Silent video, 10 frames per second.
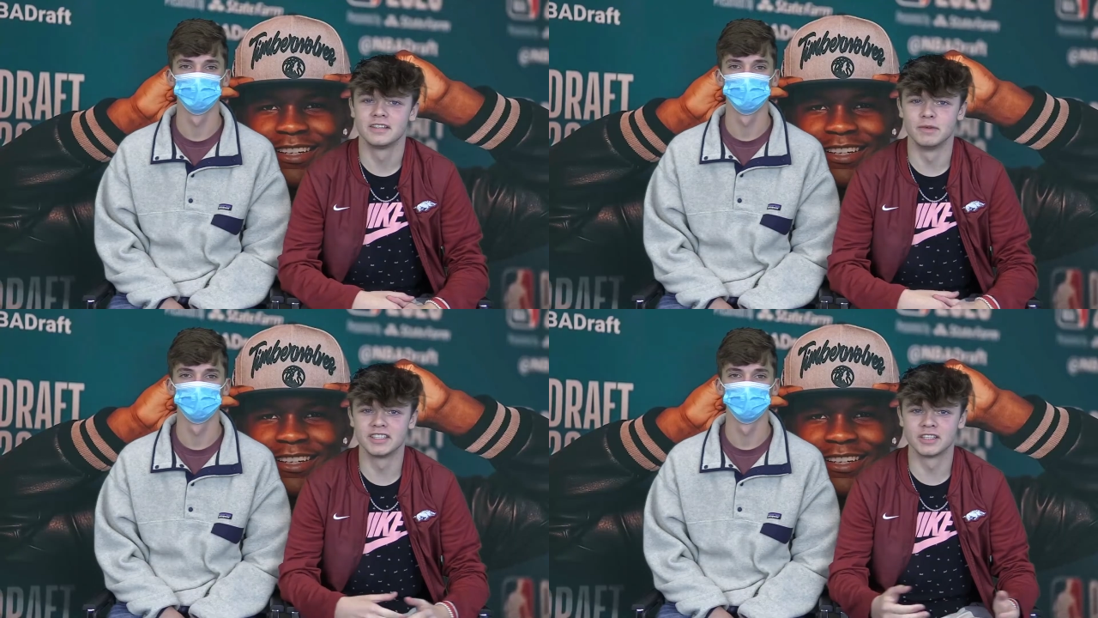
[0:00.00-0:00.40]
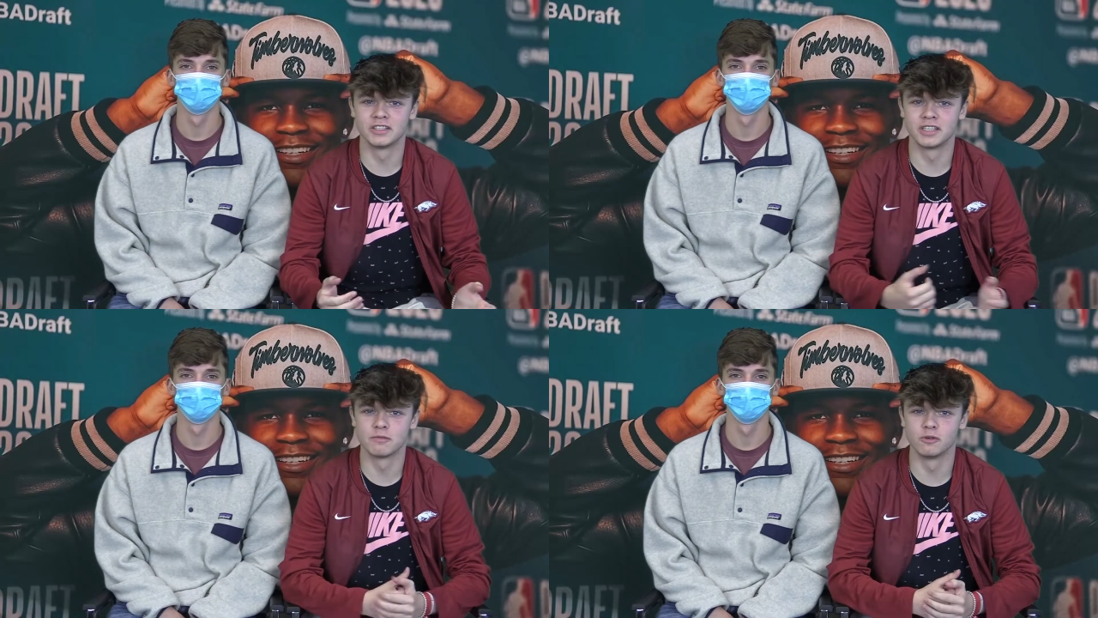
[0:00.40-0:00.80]
Speaker 1: The Minnesota
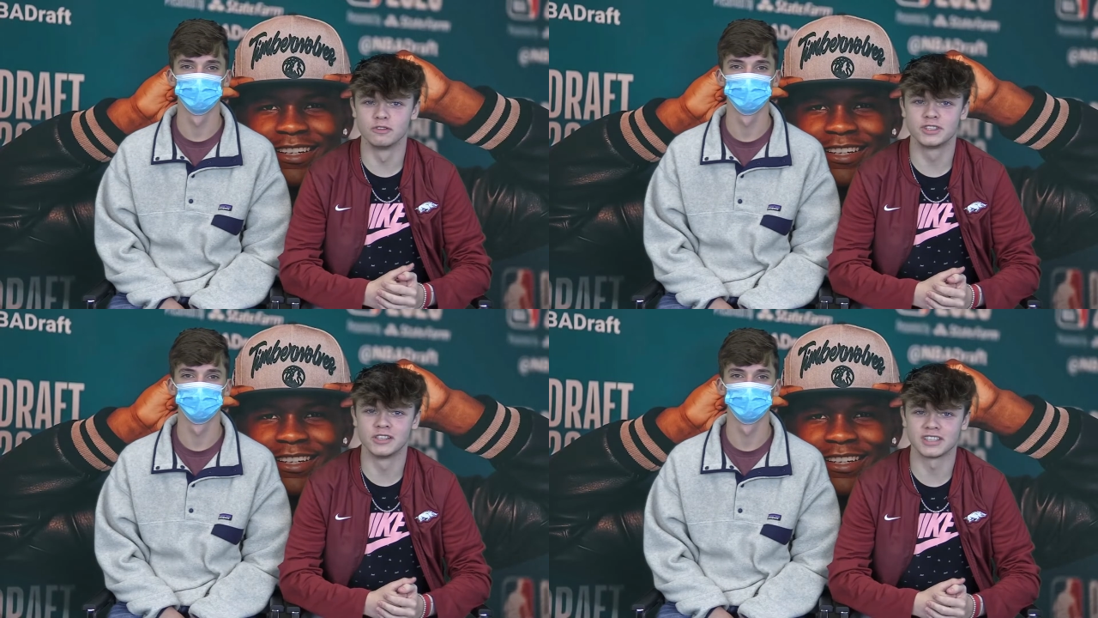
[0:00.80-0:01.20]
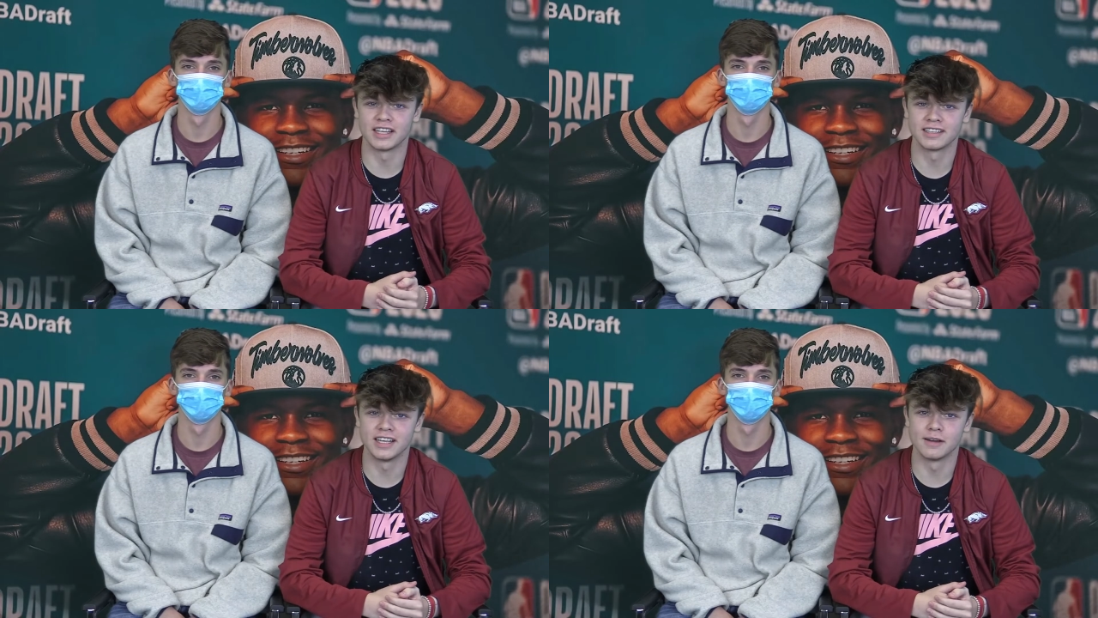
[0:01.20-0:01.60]
Timberwolves chose
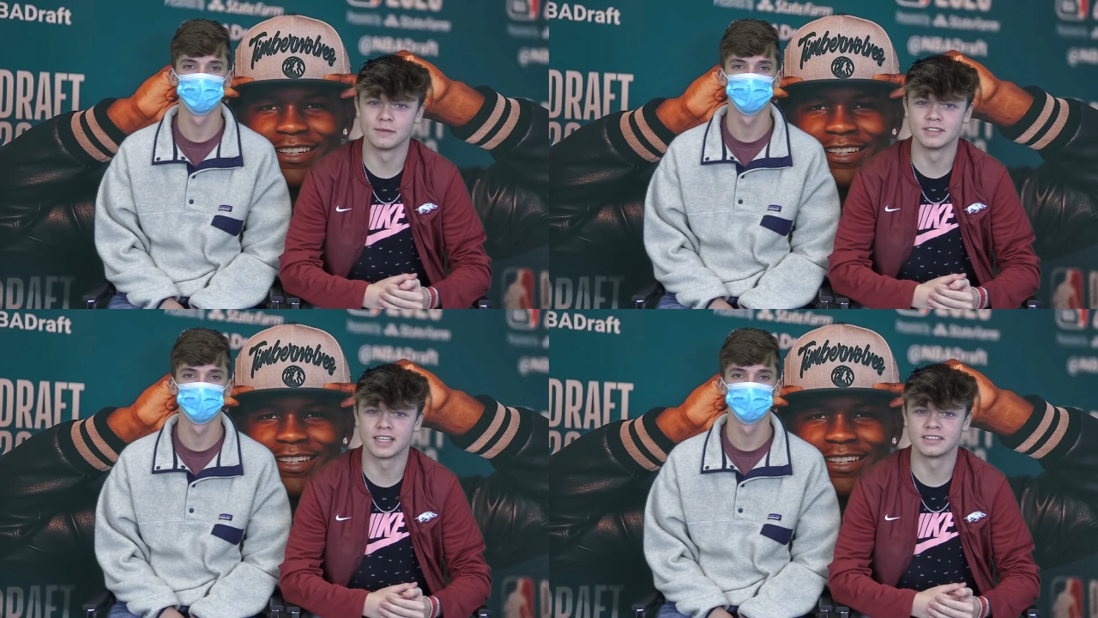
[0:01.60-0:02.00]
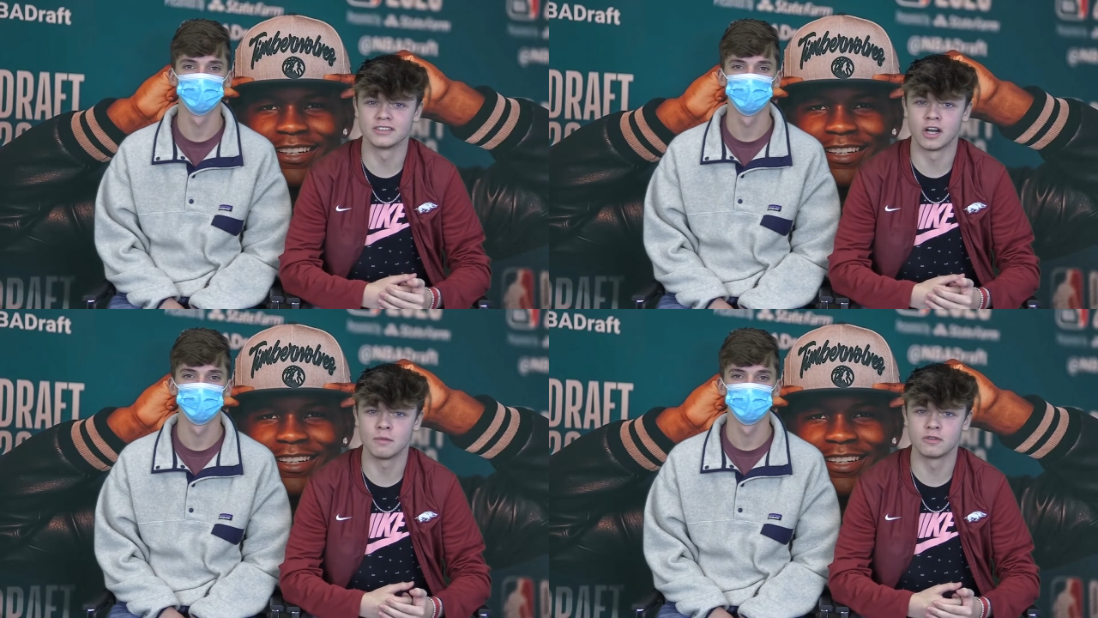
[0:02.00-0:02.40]
Anthony Edwards as the
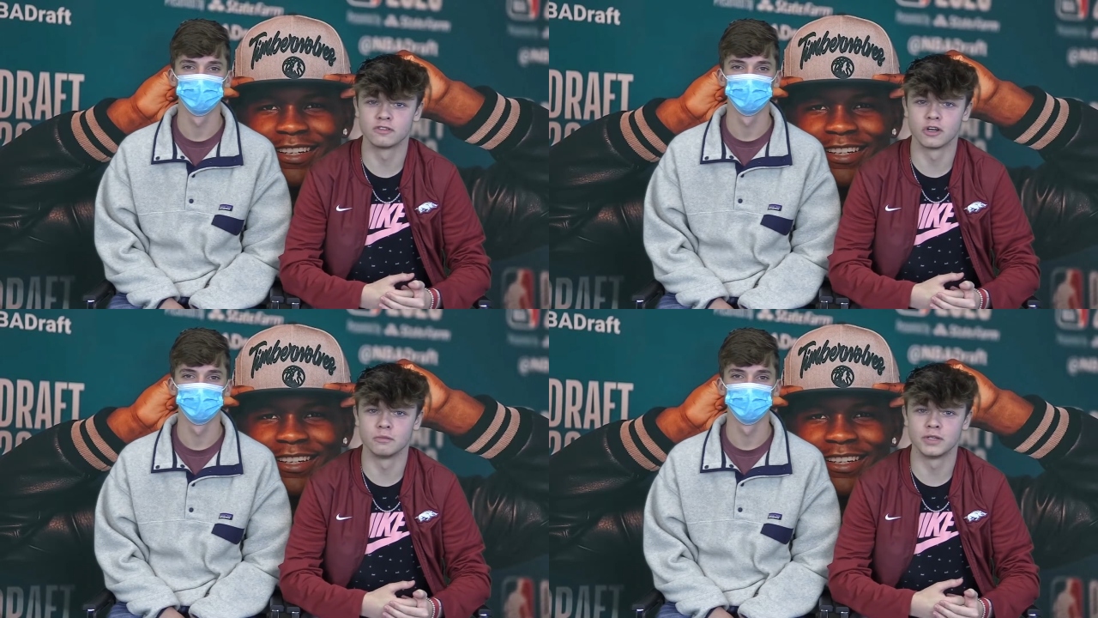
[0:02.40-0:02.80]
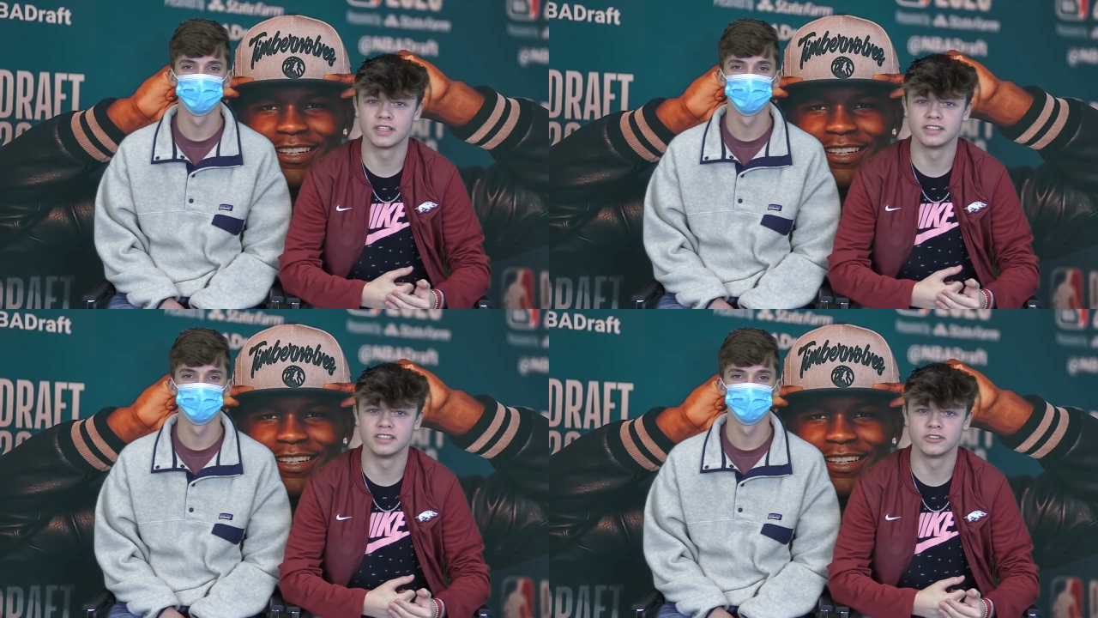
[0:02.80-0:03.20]
top overall pick
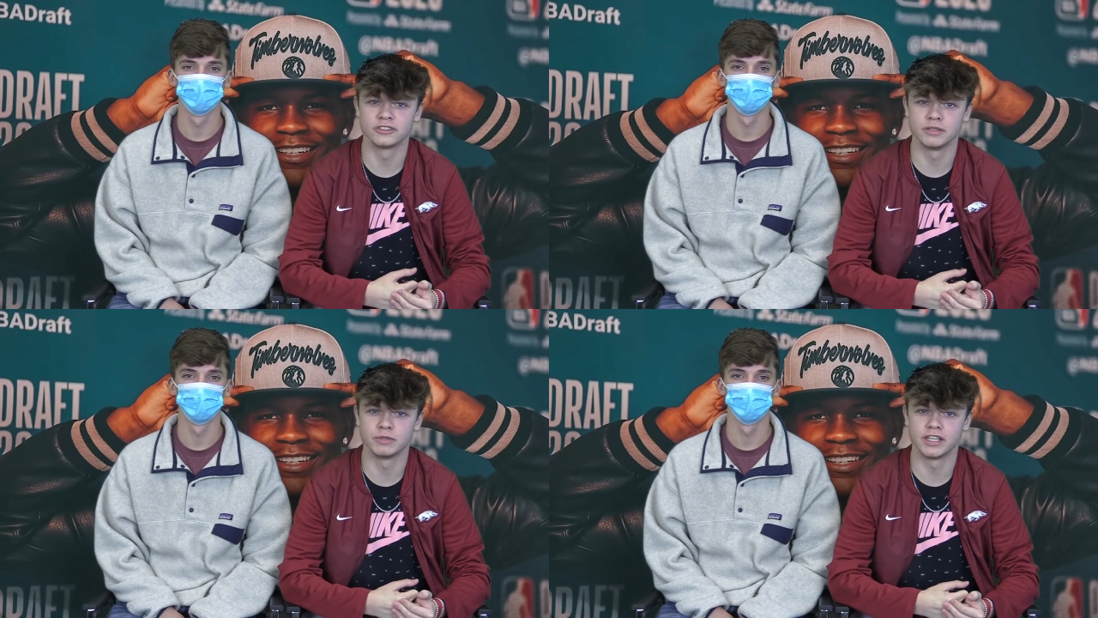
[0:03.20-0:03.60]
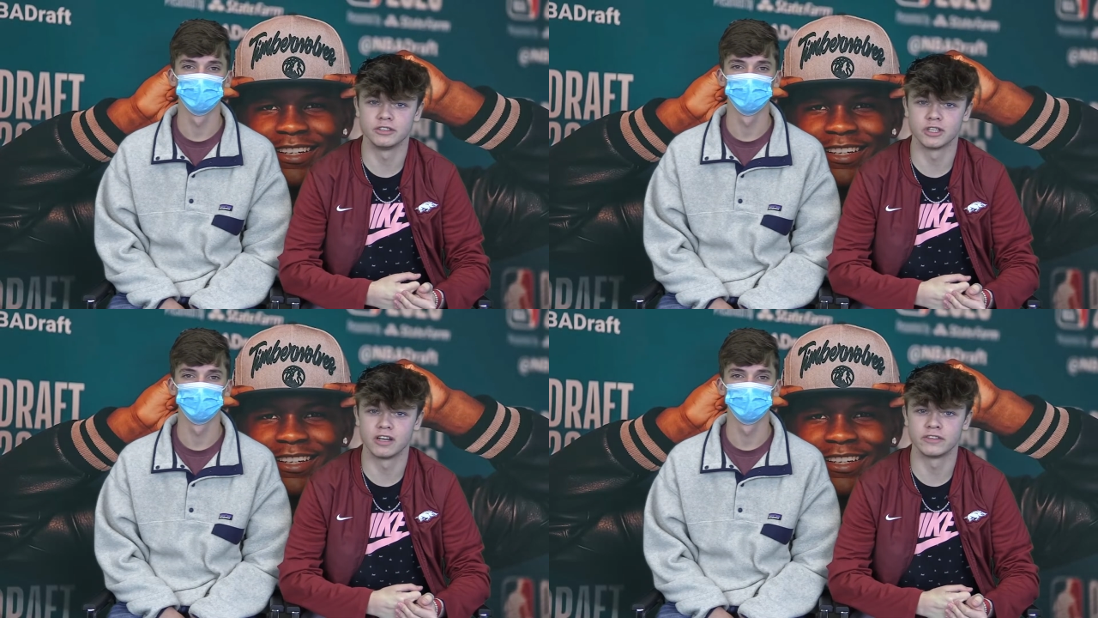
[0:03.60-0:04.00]
in this year's NBA
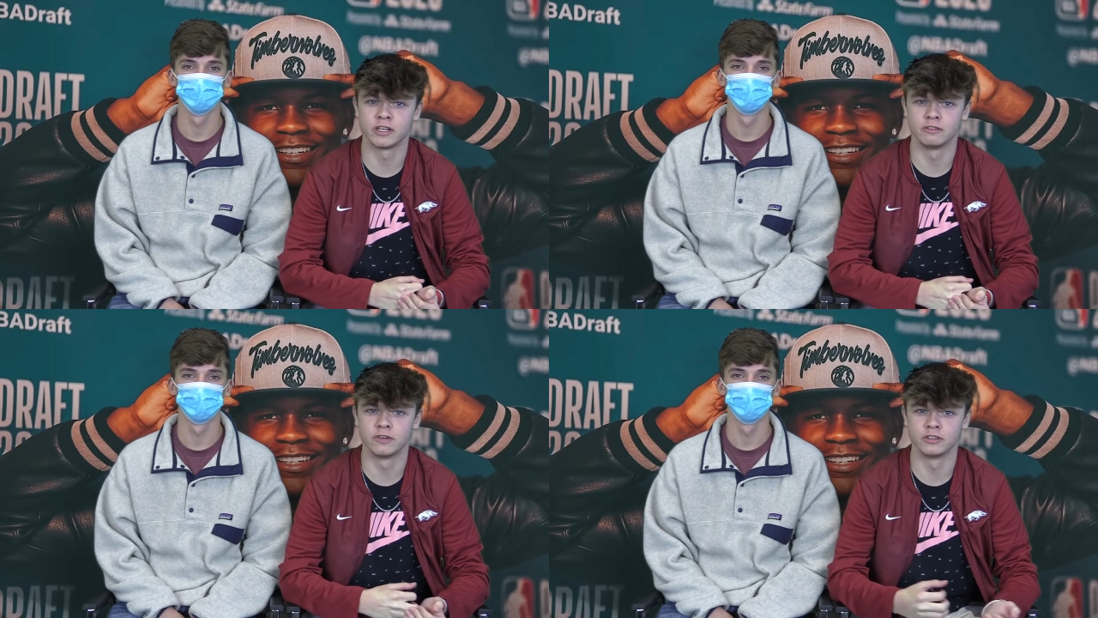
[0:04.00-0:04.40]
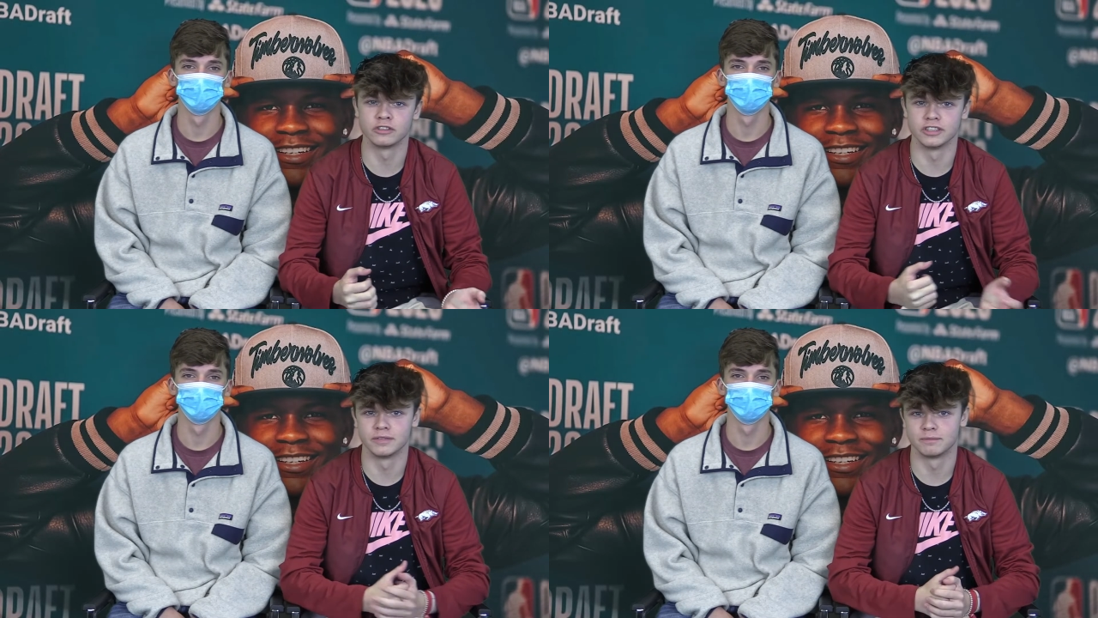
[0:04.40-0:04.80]
draft, held virtually.